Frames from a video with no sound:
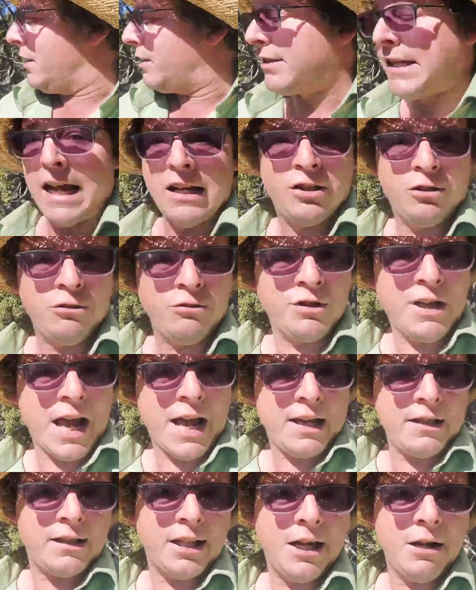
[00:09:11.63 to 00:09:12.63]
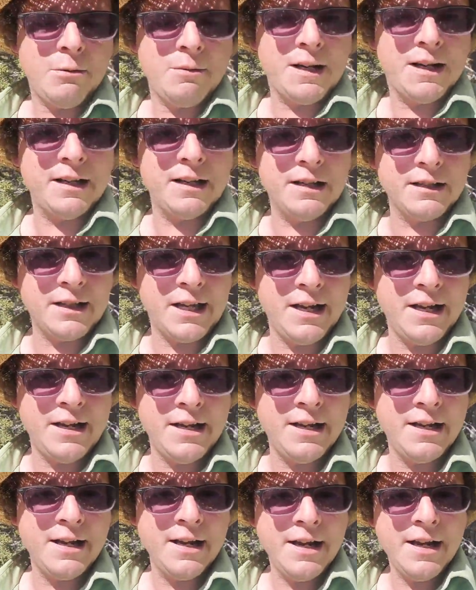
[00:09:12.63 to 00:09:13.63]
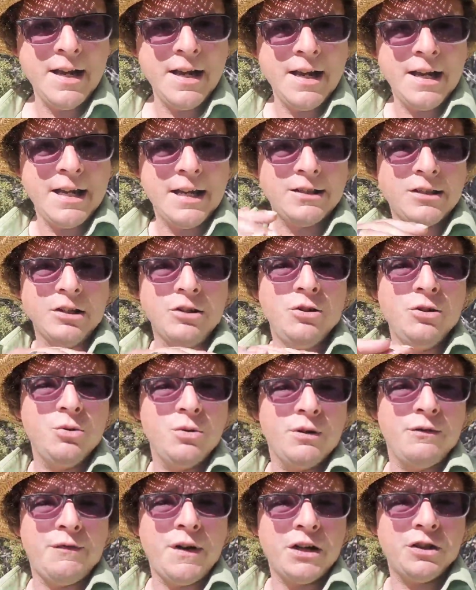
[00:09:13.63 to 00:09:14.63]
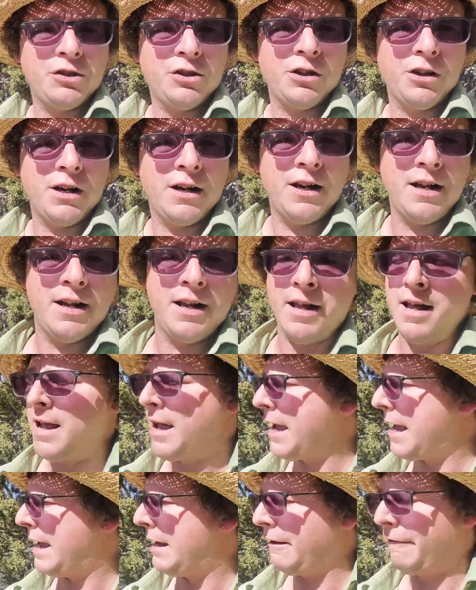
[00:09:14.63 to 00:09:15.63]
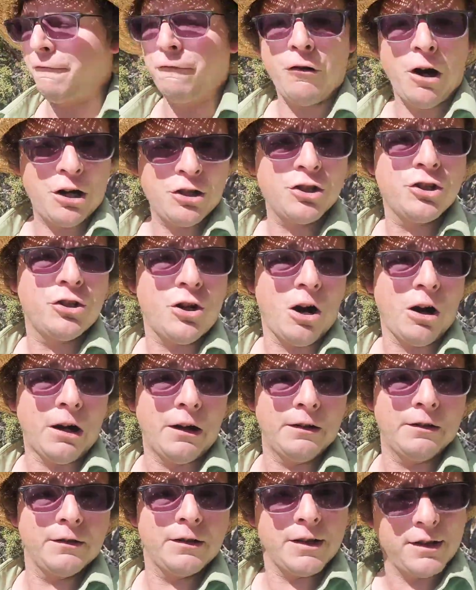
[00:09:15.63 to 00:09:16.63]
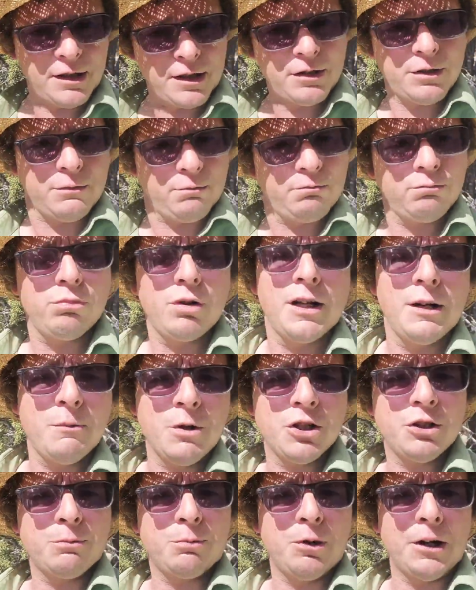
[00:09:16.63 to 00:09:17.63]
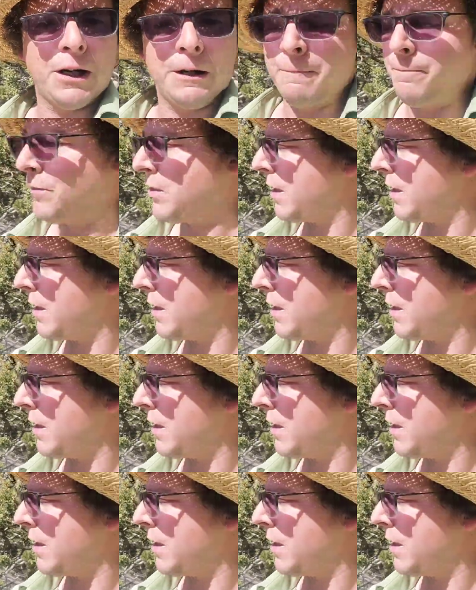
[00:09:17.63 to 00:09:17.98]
stay tuned, guys, because it's a new adventure and a fresh start because it's pretty much spring.